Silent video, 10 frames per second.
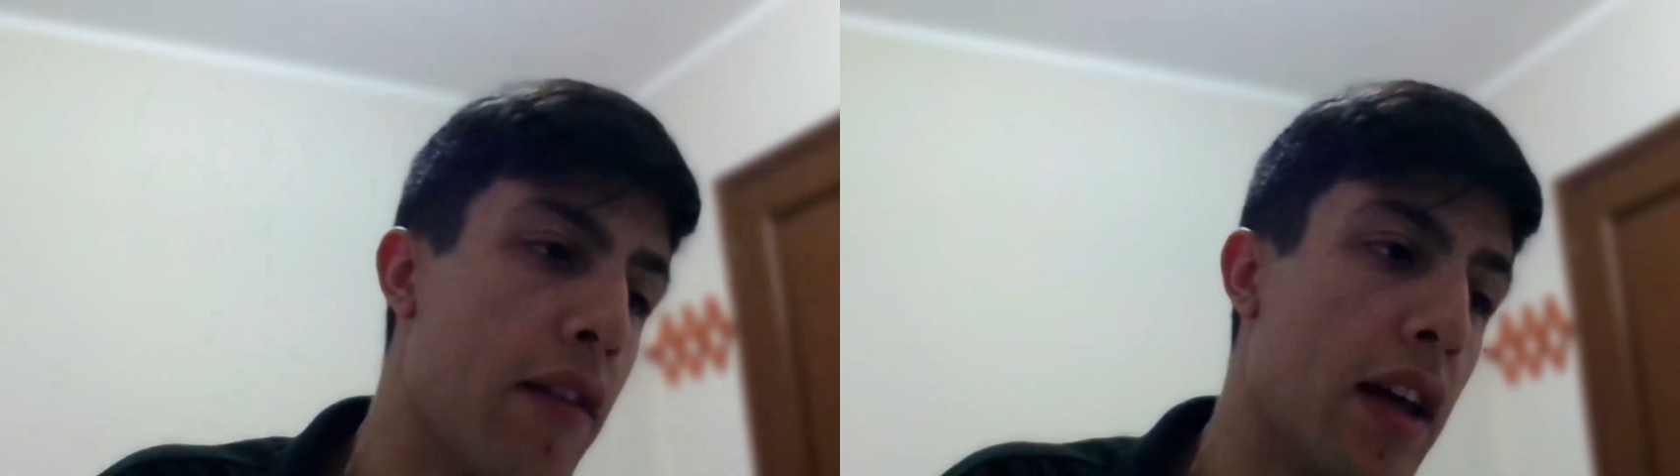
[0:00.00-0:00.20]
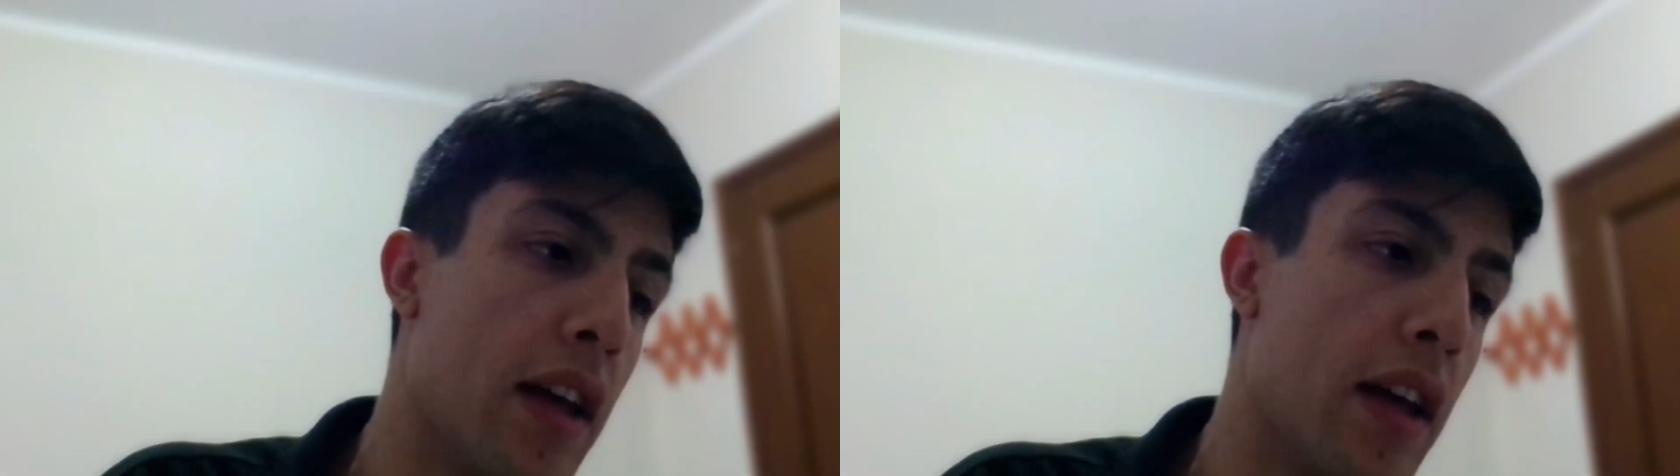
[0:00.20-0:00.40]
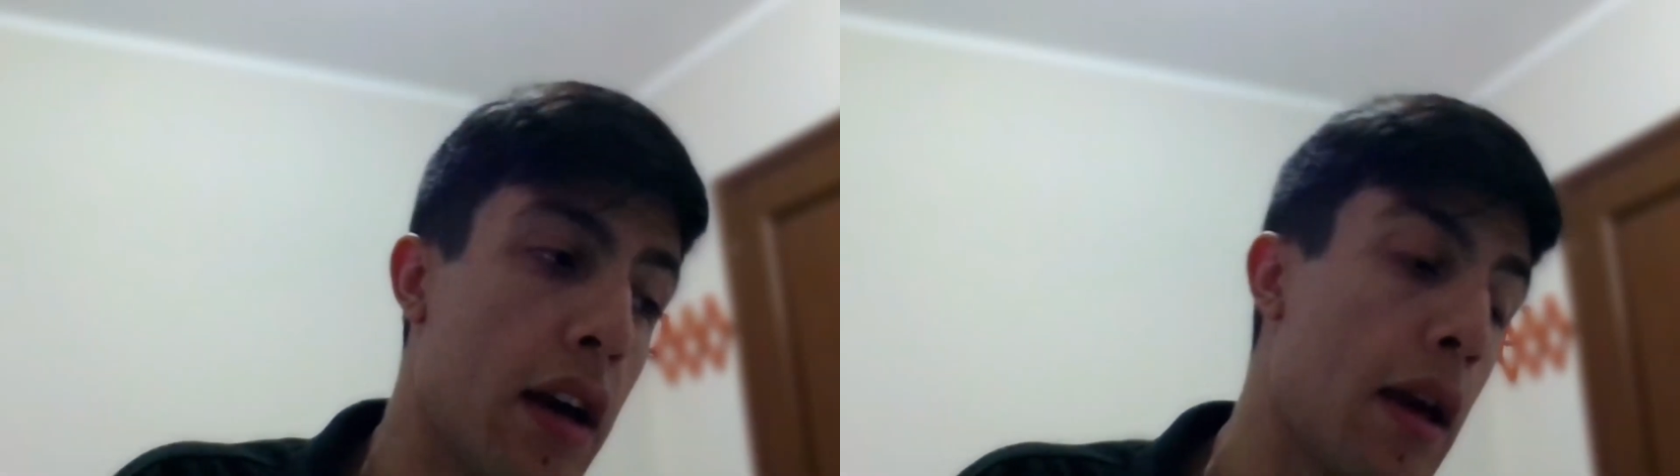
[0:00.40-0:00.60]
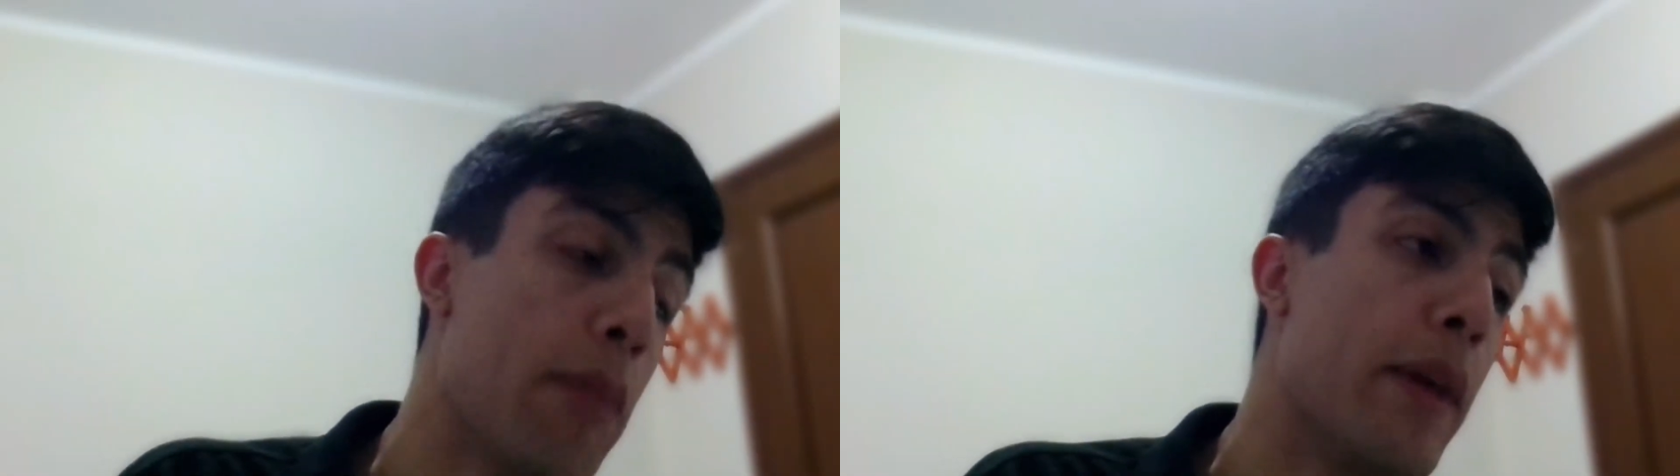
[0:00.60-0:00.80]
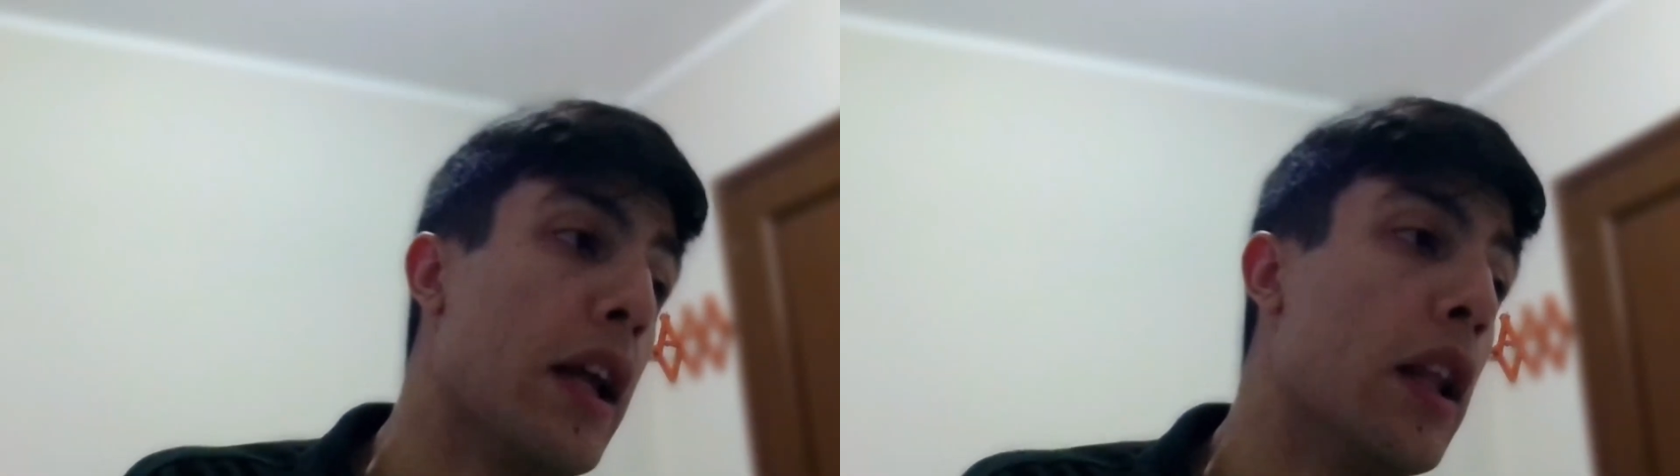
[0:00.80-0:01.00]
a
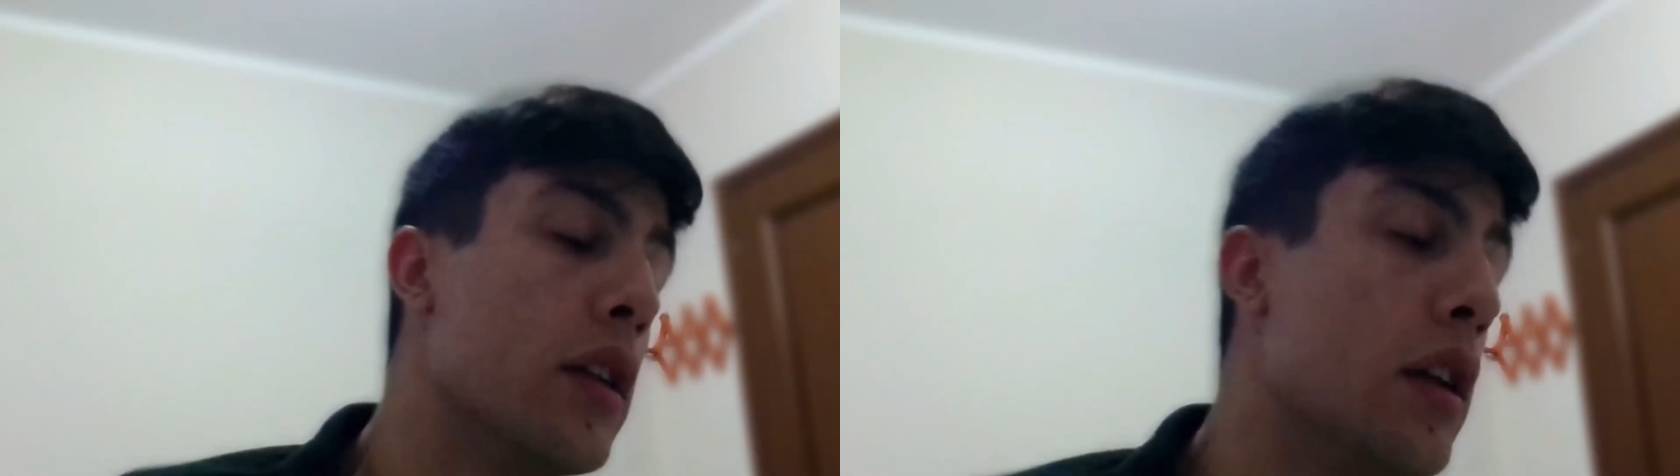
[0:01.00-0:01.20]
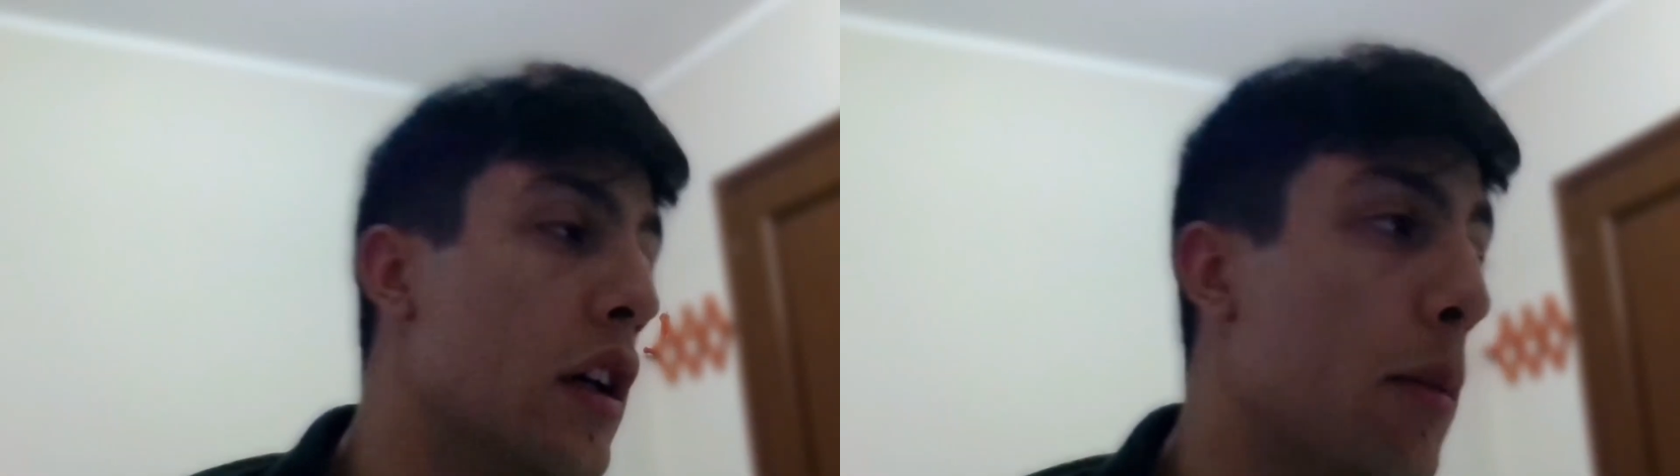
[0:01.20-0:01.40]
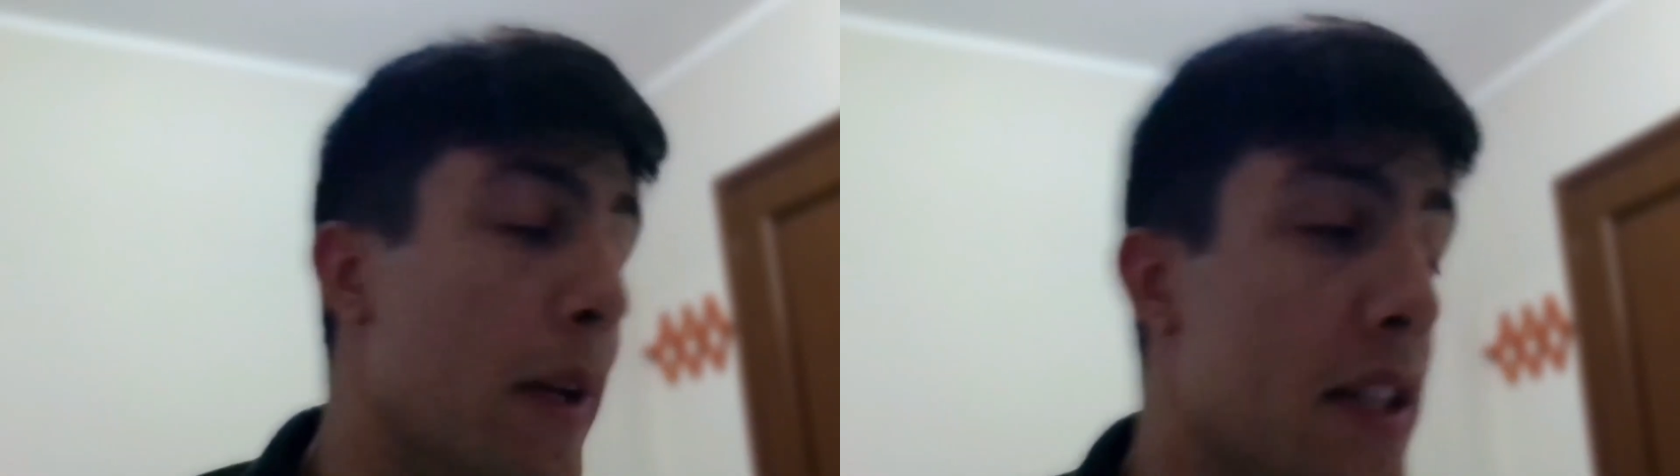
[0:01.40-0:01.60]
payload, basically